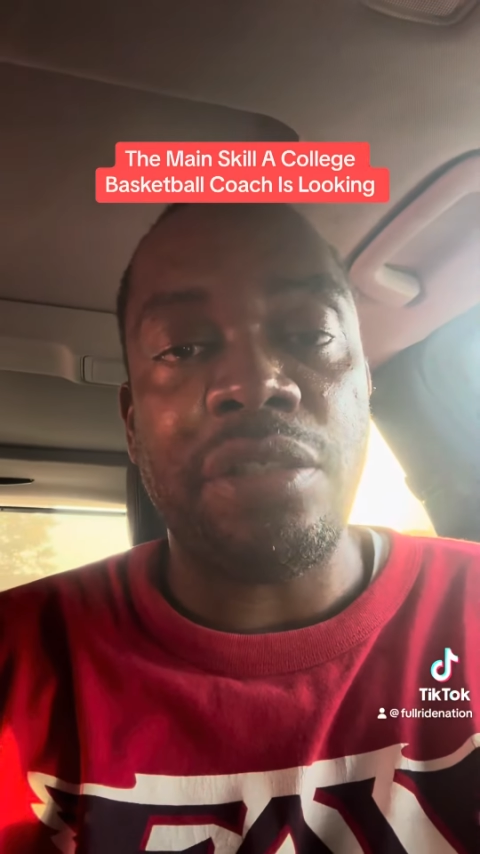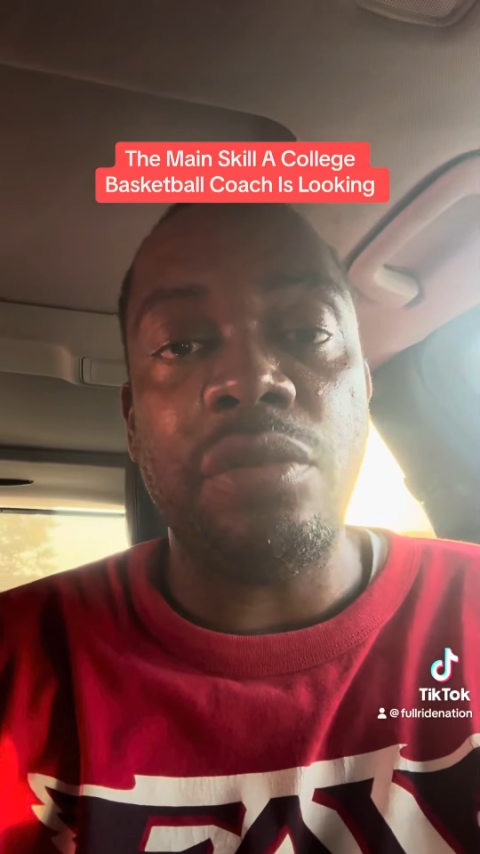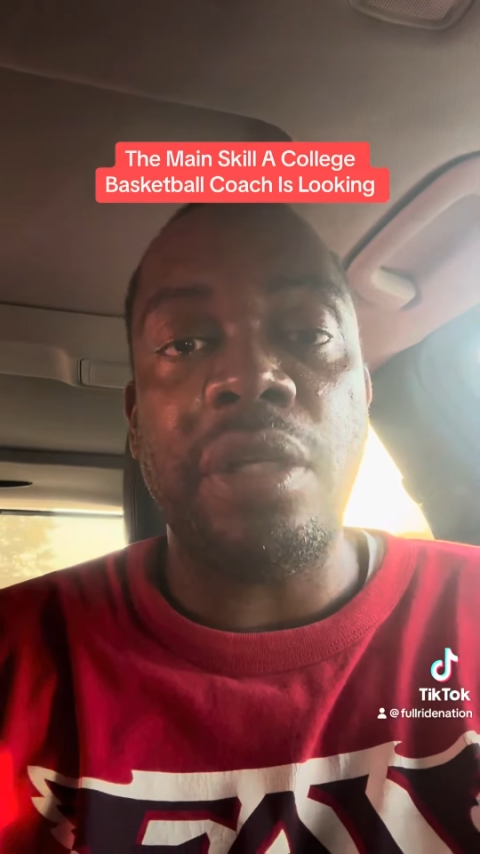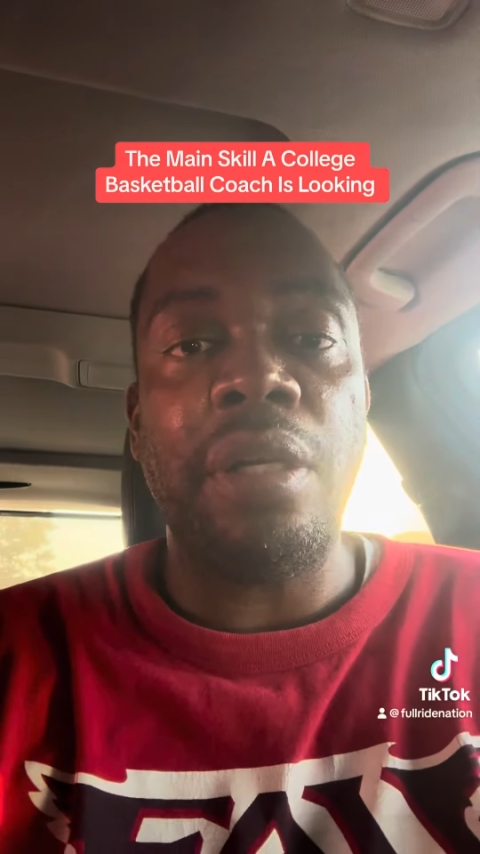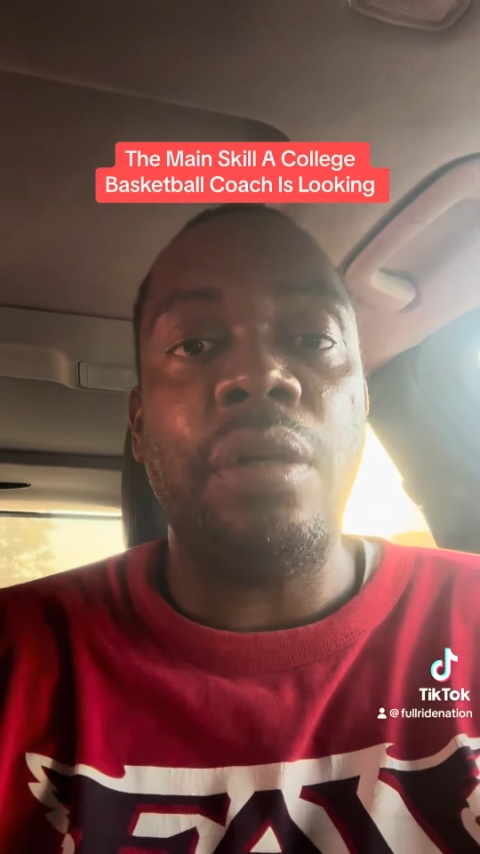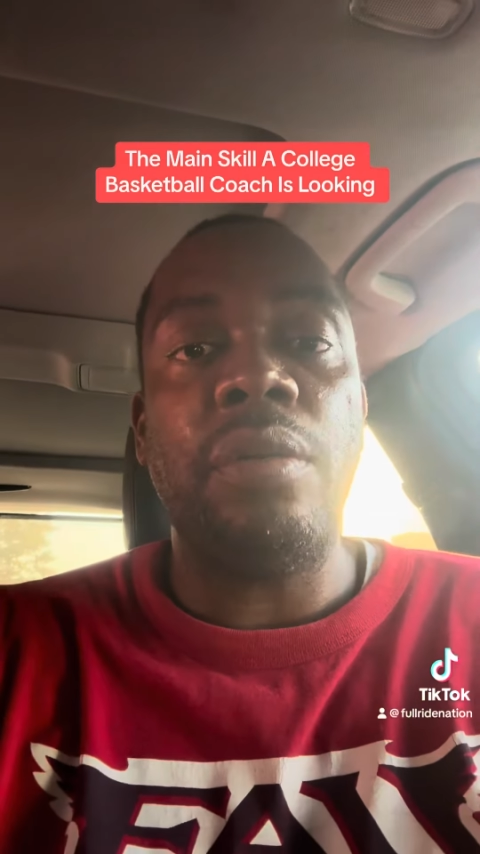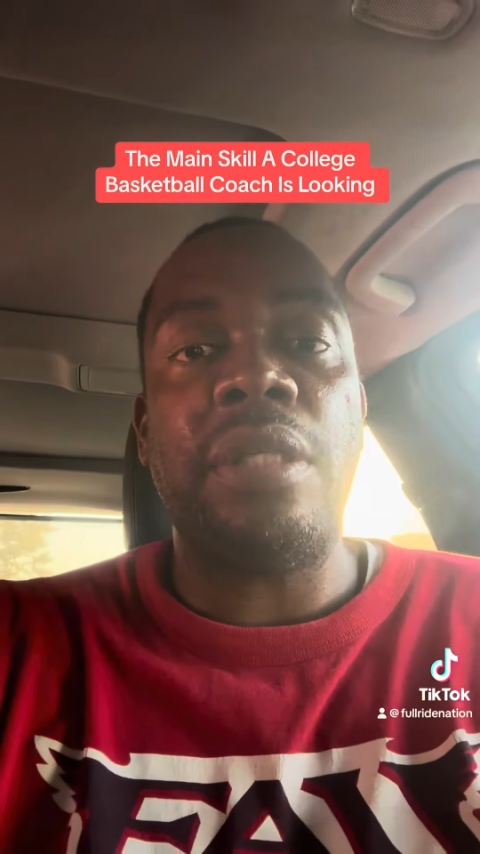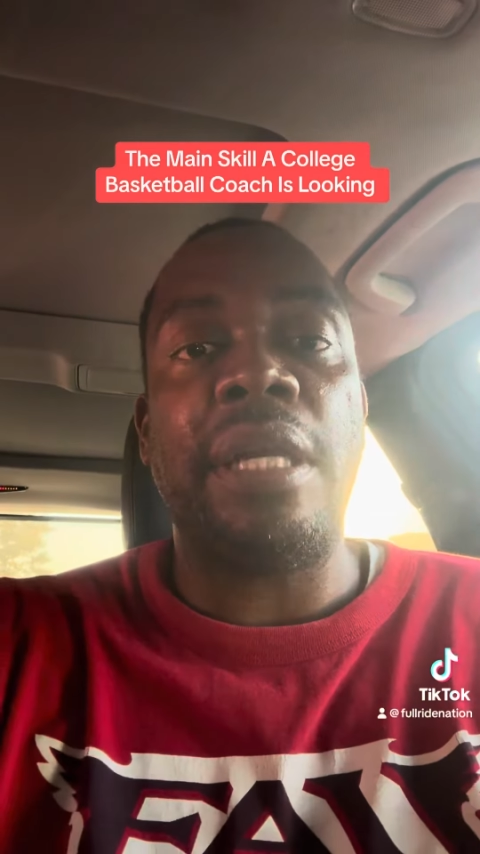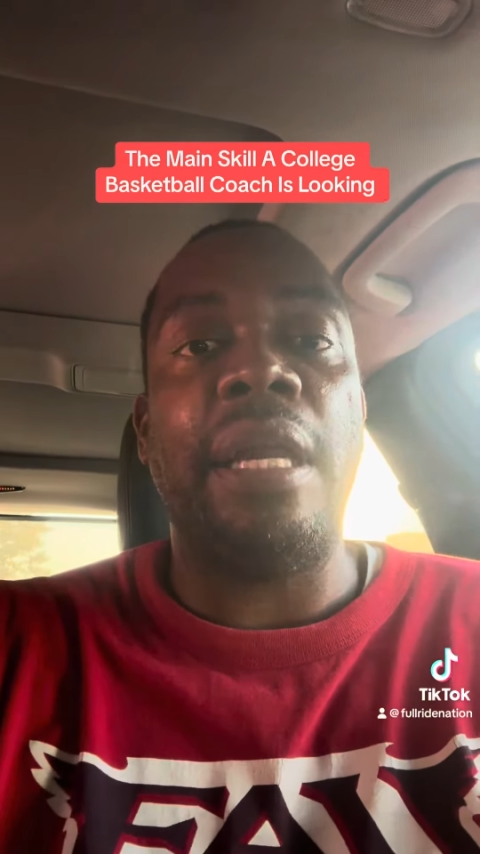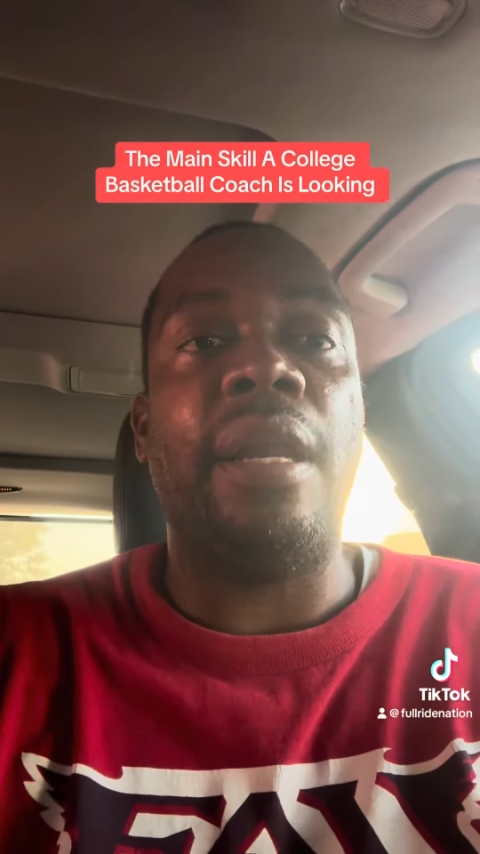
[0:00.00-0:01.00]
you can do to
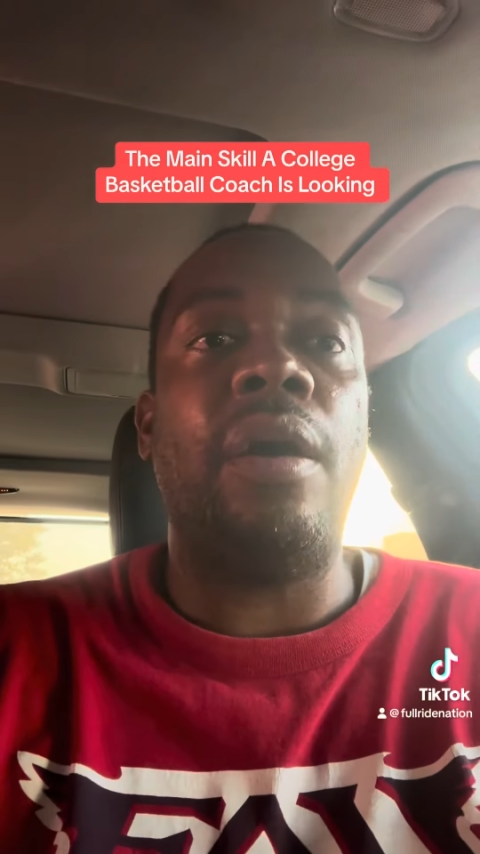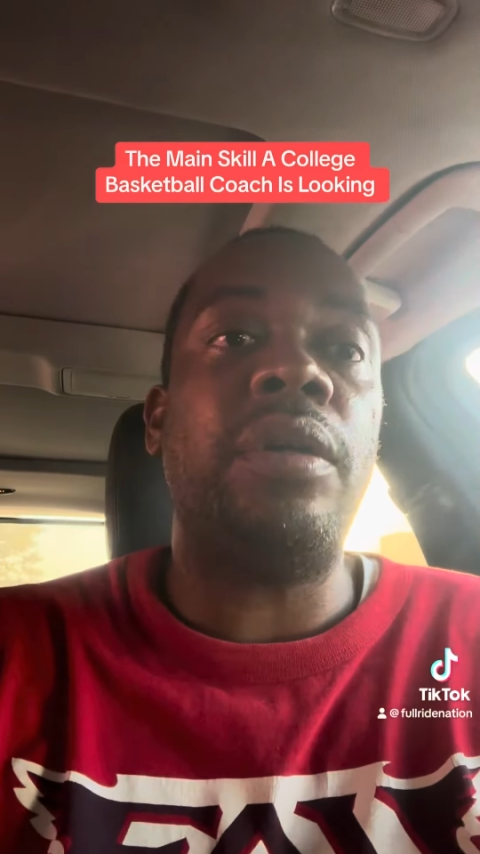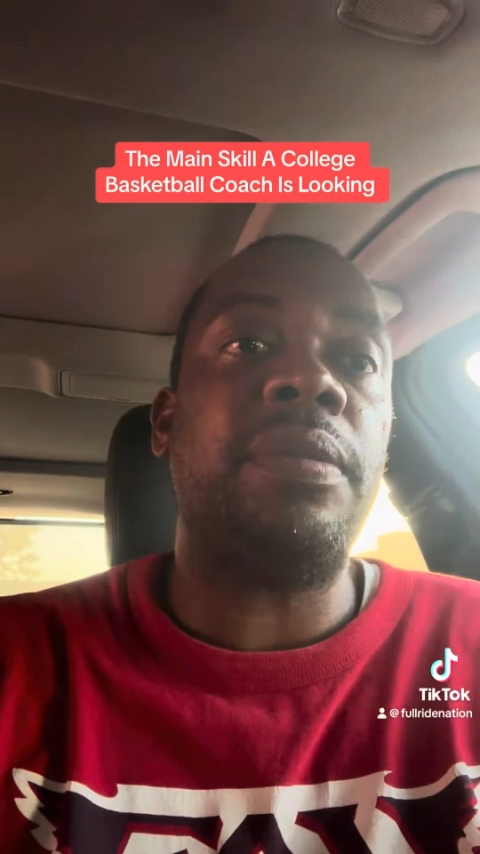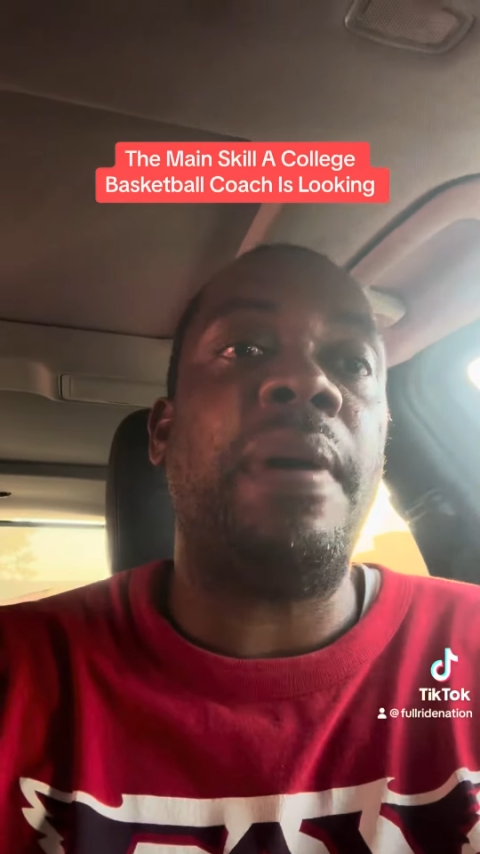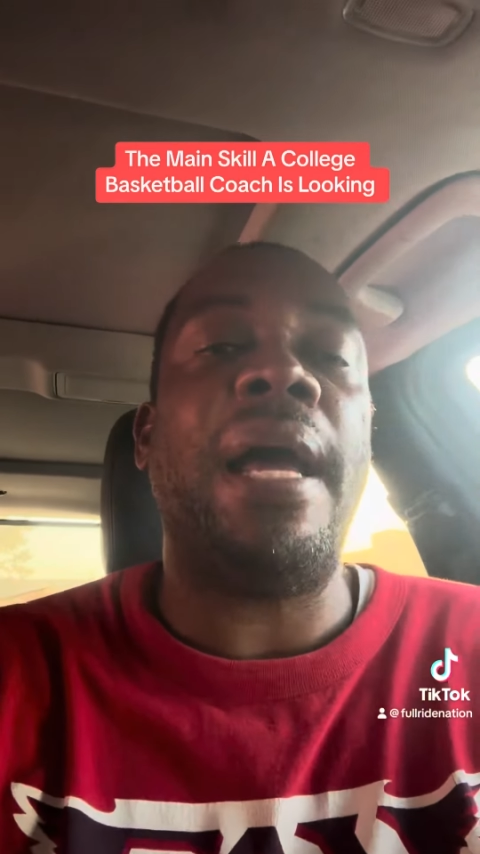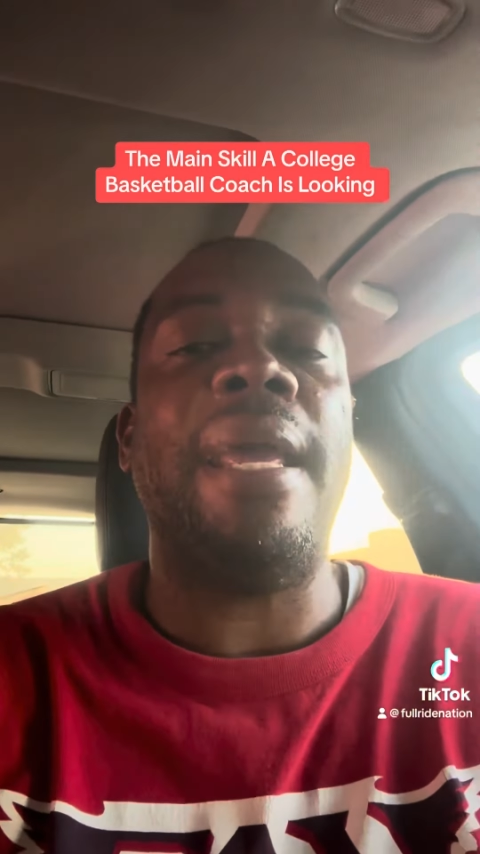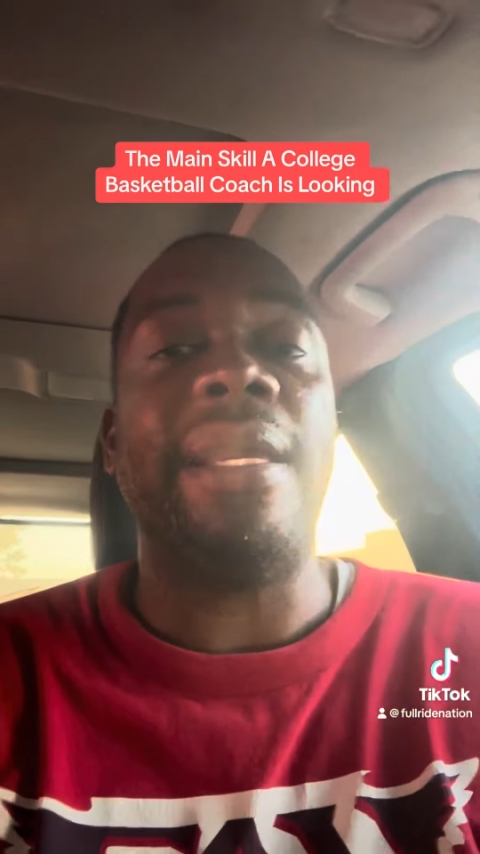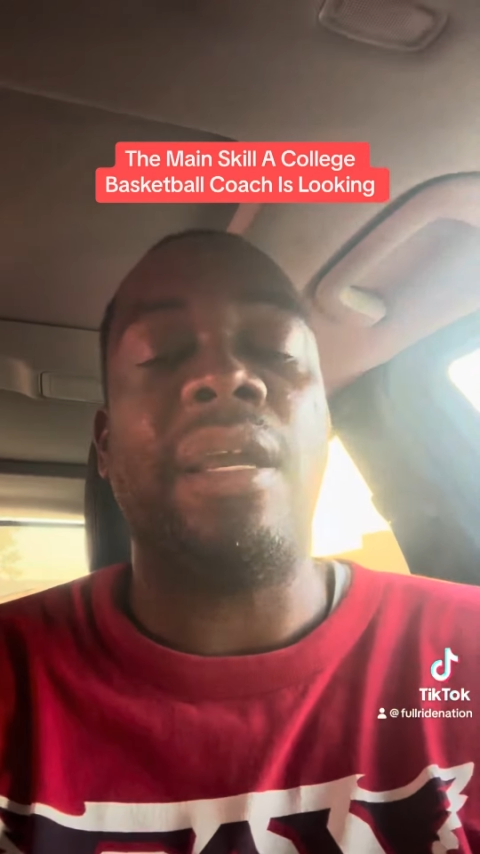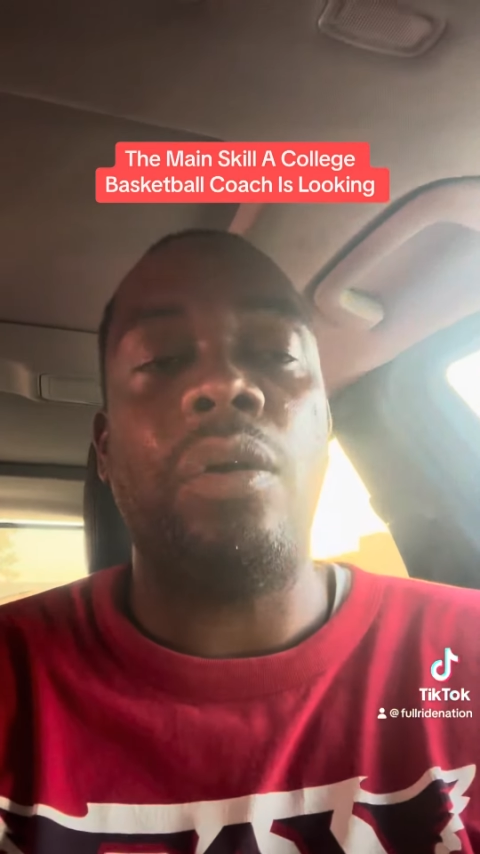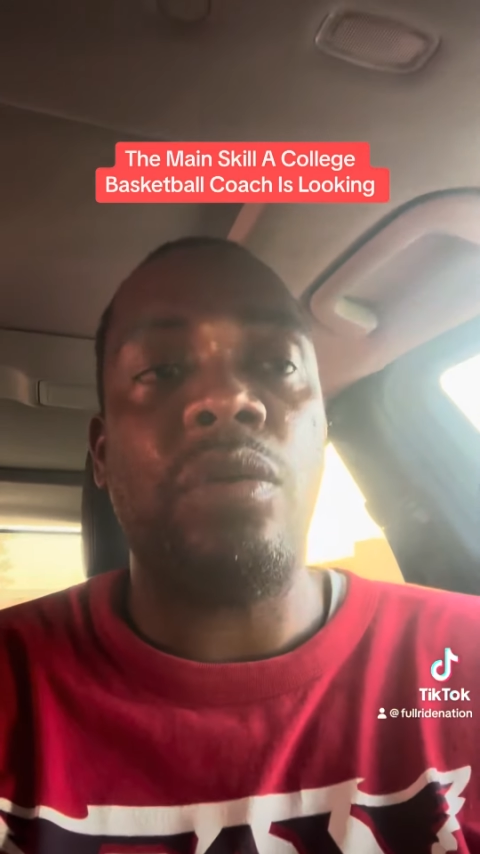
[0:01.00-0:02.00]
get noticed by a
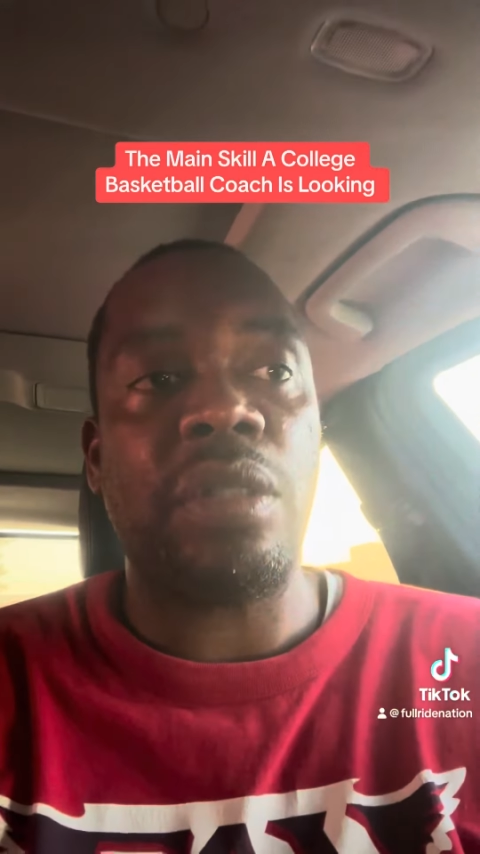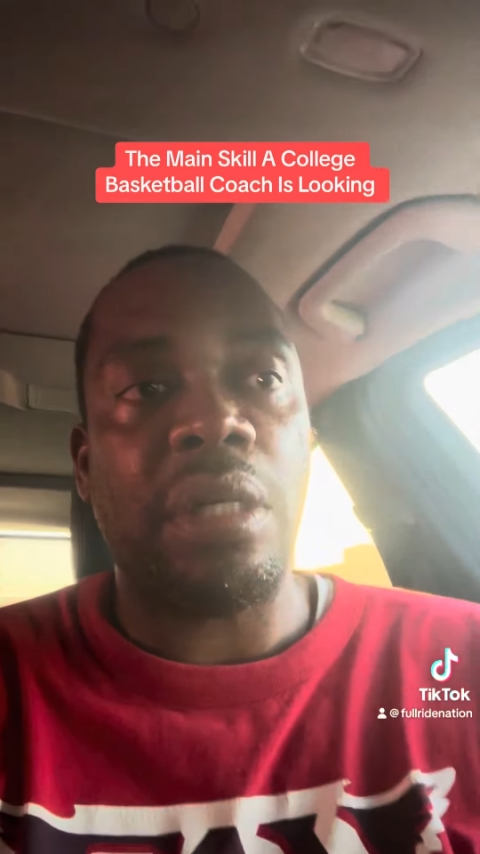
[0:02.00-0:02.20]
coach